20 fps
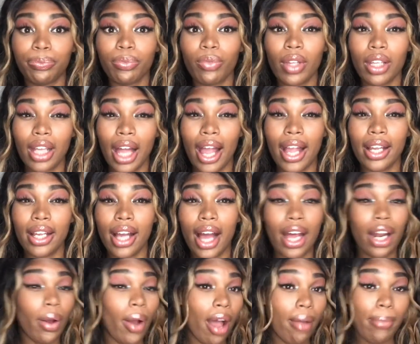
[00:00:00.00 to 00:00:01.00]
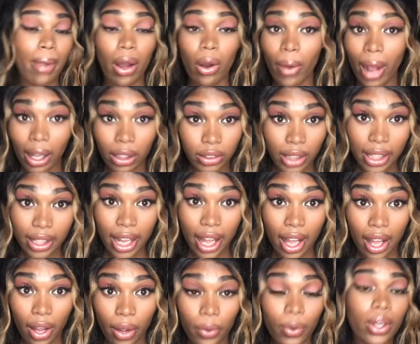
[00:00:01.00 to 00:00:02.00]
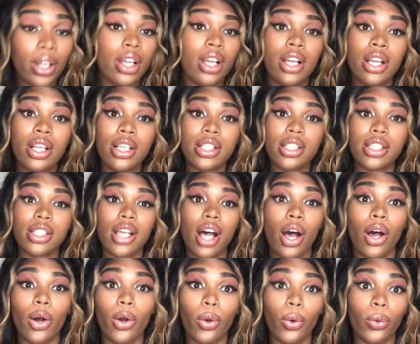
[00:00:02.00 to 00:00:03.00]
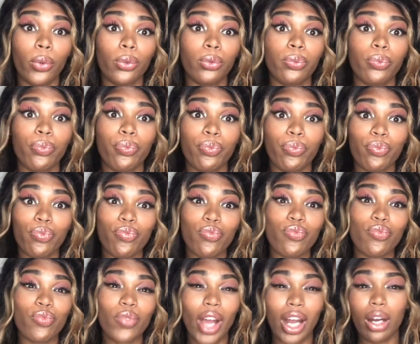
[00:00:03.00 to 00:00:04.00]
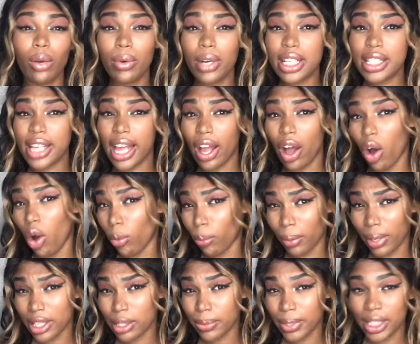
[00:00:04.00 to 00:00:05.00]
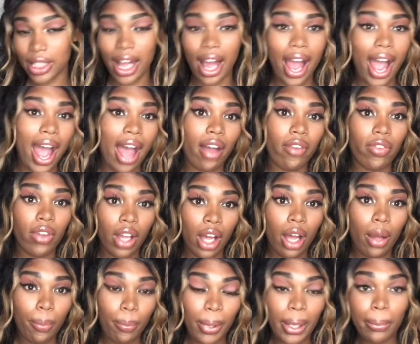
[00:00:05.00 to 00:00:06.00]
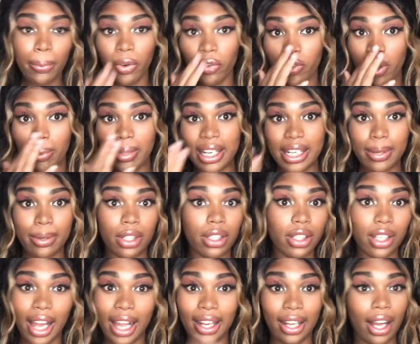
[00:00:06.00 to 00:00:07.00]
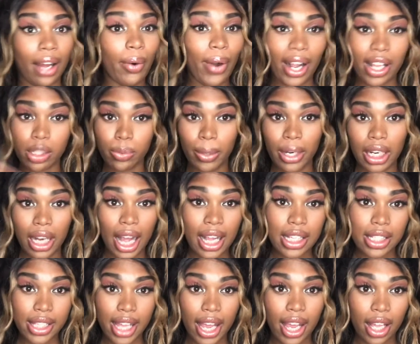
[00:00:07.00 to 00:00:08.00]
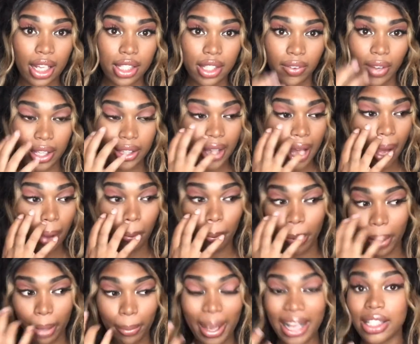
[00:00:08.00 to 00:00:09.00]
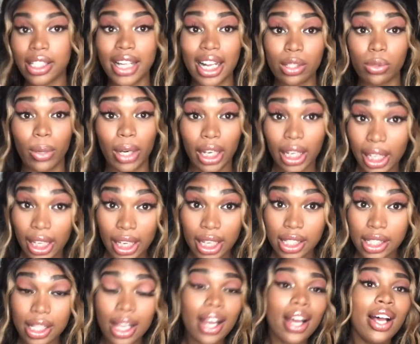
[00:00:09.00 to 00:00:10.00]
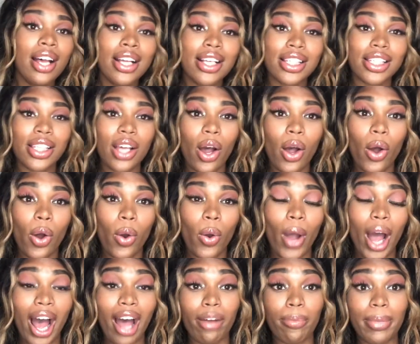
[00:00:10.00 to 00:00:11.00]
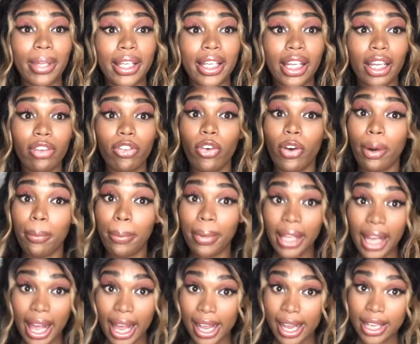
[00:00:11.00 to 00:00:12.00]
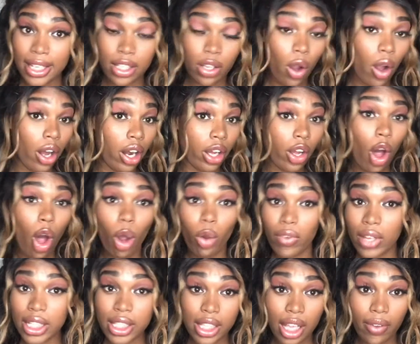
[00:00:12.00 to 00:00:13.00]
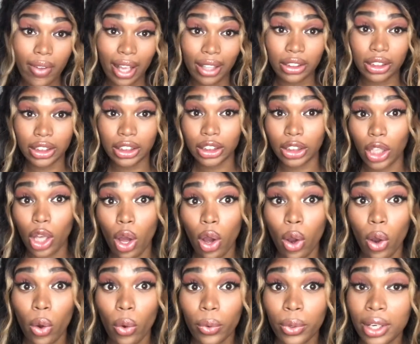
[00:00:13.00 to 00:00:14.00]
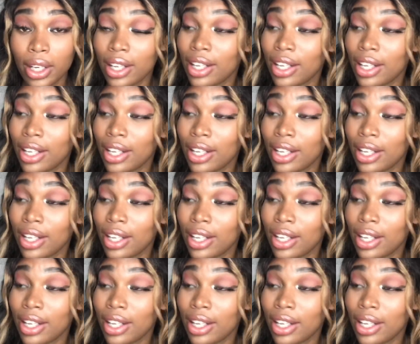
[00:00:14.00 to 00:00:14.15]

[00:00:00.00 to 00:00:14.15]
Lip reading: like, I don't have my own house right now, so I don't want to say homeless because I have people and family that, like, or I can spend a night and stay at, stuff like that, but basically that's what it is. So I've been looking for a place. All the COVID stuff has just slowed